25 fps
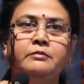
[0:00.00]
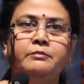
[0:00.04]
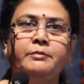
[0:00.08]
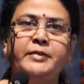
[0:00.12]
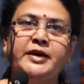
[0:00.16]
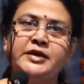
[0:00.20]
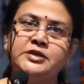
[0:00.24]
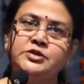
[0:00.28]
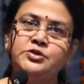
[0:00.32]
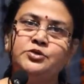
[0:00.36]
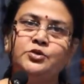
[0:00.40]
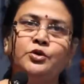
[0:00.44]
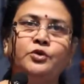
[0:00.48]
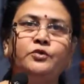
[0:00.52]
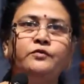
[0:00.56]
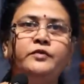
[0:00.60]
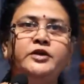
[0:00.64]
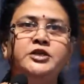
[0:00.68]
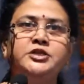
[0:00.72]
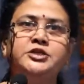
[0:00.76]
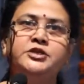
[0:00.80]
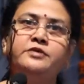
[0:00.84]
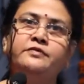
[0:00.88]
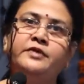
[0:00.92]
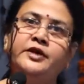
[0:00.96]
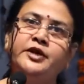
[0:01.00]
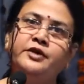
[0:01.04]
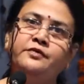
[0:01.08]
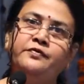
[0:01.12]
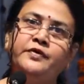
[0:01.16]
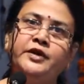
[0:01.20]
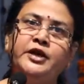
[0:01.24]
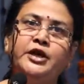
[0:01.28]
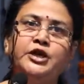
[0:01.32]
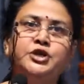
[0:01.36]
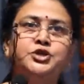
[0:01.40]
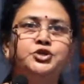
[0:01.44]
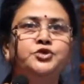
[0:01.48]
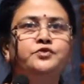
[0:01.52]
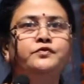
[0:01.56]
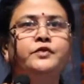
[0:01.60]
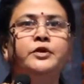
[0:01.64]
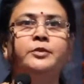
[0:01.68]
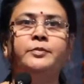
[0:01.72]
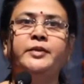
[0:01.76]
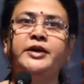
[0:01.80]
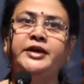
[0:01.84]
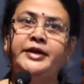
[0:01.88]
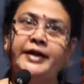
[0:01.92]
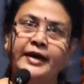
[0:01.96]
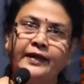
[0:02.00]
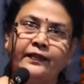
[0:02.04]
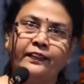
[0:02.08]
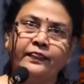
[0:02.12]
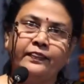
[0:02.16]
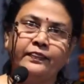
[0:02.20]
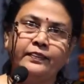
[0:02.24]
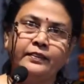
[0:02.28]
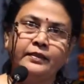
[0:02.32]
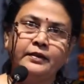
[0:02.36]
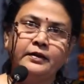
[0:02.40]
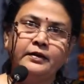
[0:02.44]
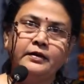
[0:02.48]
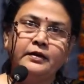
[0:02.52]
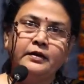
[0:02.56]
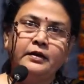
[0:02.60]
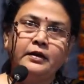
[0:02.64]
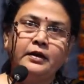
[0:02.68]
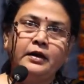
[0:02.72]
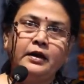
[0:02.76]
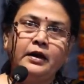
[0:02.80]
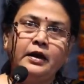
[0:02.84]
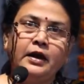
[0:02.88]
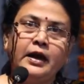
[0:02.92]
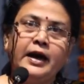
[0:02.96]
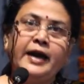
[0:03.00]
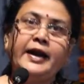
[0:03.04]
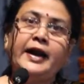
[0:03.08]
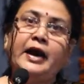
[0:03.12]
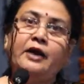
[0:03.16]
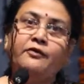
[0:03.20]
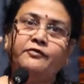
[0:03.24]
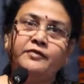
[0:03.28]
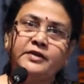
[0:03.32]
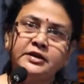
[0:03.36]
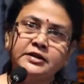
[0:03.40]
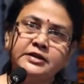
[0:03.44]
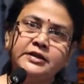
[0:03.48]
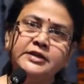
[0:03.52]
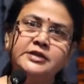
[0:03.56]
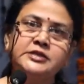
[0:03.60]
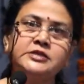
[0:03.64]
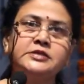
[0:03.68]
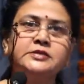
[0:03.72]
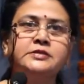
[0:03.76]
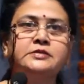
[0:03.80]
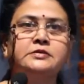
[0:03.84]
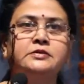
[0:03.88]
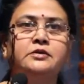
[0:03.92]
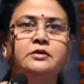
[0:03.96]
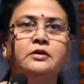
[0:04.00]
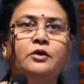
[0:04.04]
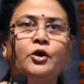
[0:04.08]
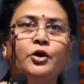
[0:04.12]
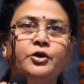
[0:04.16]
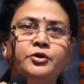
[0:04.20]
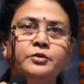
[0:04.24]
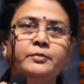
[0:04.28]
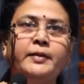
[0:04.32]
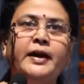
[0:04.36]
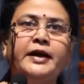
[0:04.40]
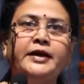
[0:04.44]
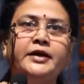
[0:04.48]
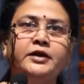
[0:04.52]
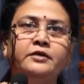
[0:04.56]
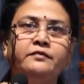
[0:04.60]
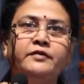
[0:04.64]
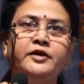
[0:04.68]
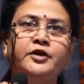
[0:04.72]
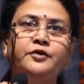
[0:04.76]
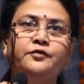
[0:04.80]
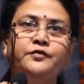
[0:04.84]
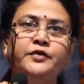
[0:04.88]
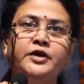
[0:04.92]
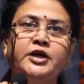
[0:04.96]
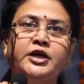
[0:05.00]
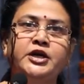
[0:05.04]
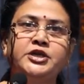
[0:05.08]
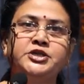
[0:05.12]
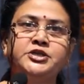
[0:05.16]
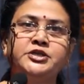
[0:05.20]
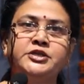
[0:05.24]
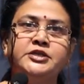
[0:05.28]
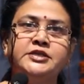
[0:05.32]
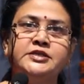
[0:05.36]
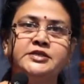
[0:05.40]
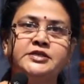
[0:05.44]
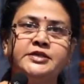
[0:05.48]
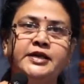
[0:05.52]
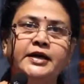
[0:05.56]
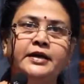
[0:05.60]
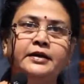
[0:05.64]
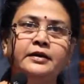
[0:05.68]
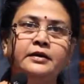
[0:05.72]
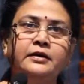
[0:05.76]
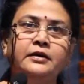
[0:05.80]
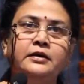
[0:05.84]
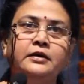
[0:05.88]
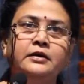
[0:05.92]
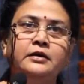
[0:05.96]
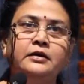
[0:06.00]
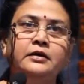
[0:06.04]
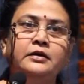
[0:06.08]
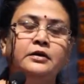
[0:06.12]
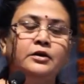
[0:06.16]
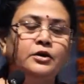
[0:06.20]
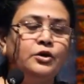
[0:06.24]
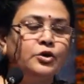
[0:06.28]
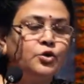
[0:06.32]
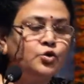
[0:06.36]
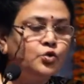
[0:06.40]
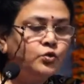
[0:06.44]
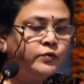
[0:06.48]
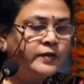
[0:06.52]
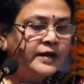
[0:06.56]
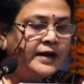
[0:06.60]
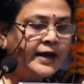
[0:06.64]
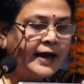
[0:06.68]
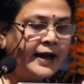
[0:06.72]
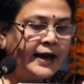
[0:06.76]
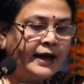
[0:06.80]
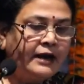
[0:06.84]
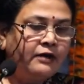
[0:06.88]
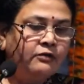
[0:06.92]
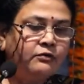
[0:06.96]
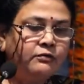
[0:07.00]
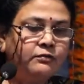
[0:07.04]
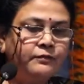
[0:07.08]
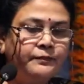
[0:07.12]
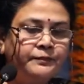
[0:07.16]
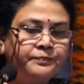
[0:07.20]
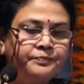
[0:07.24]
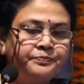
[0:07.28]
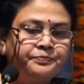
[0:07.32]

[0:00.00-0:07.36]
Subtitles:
based on which the verification will be done. And after this automatic verification is done, you will have